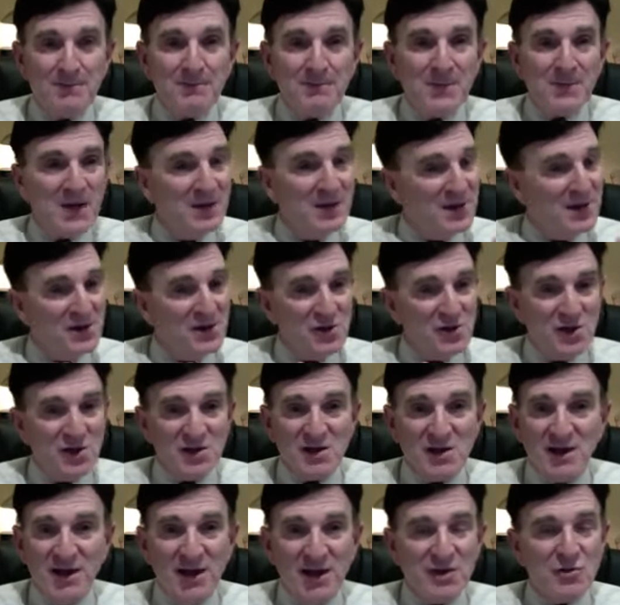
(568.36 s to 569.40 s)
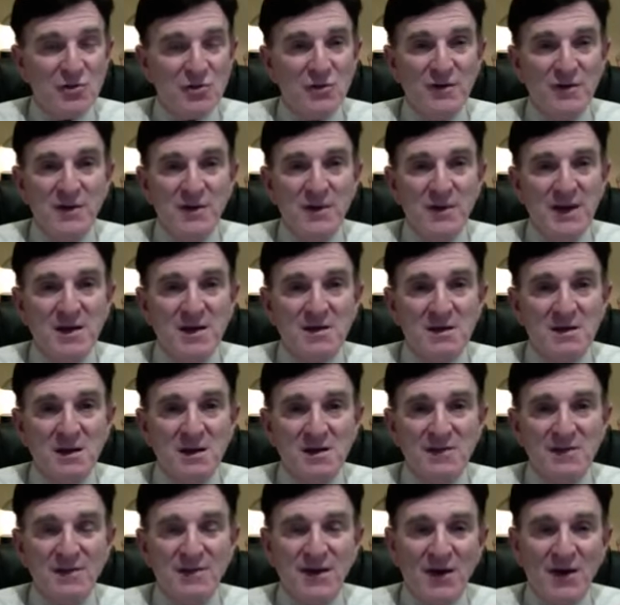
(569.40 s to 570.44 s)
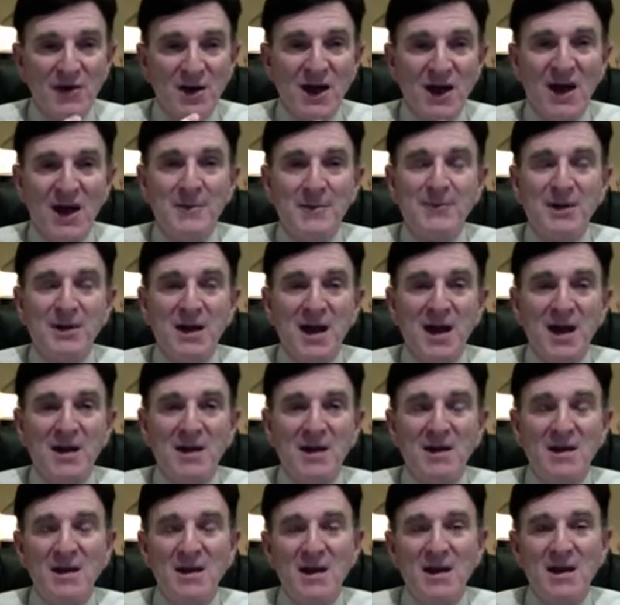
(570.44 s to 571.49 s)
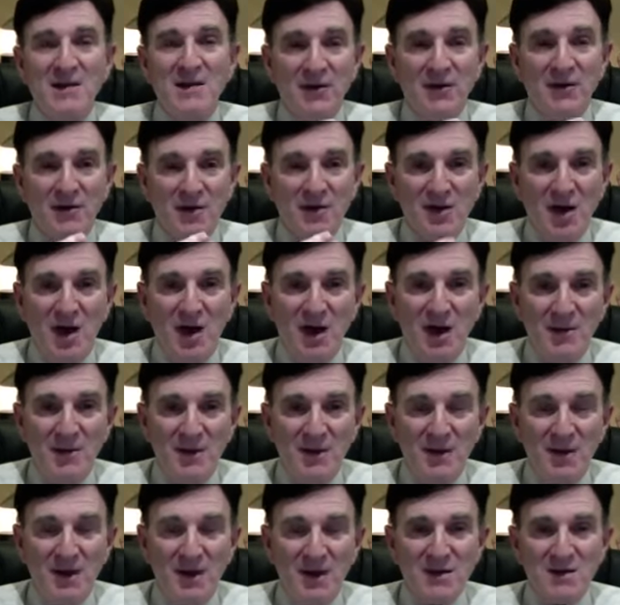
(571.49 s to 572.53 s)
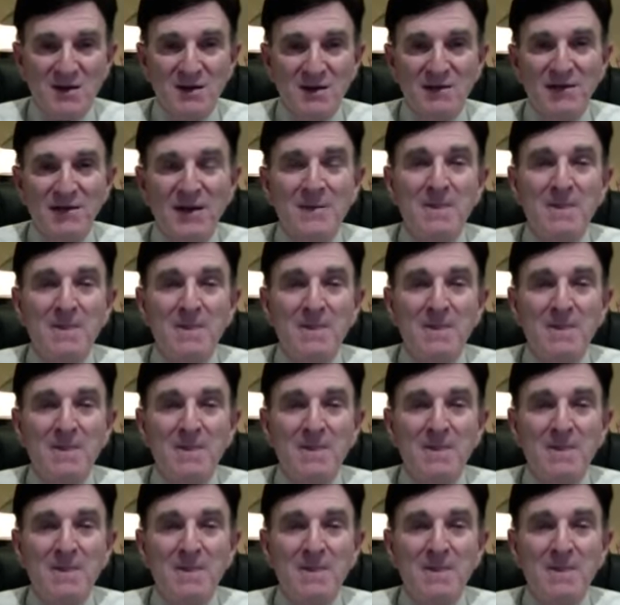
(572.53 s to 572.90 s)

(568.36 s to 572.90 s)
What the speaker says: It's just the nature of the beast. It's very complicated, very time intensive,